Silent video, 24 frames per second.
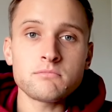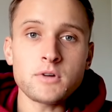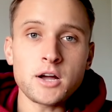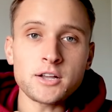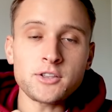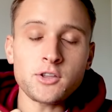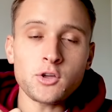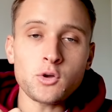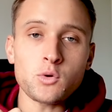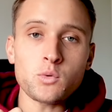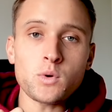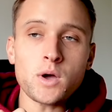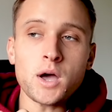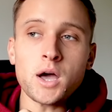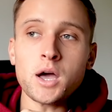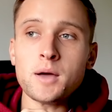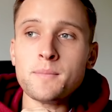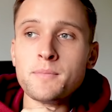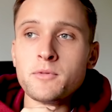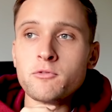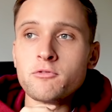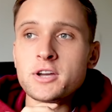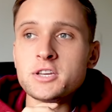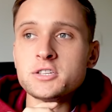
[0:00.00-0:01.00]
I do.
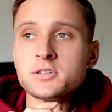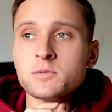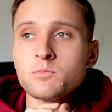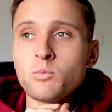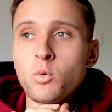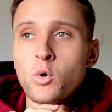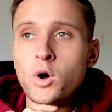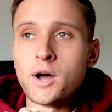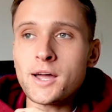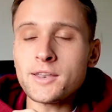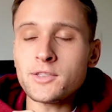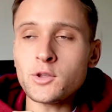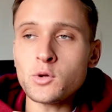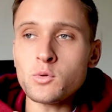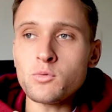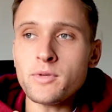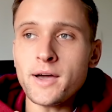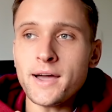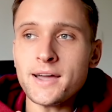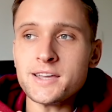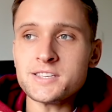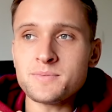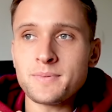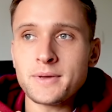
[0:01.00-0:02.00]
The reason why I do
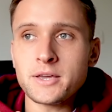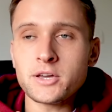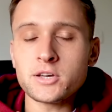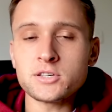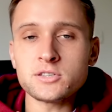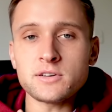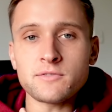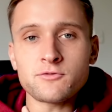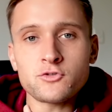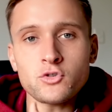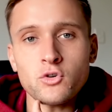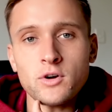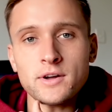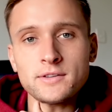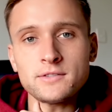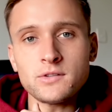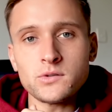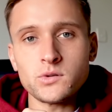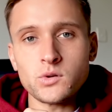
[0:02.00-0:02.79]
that is because I've tried to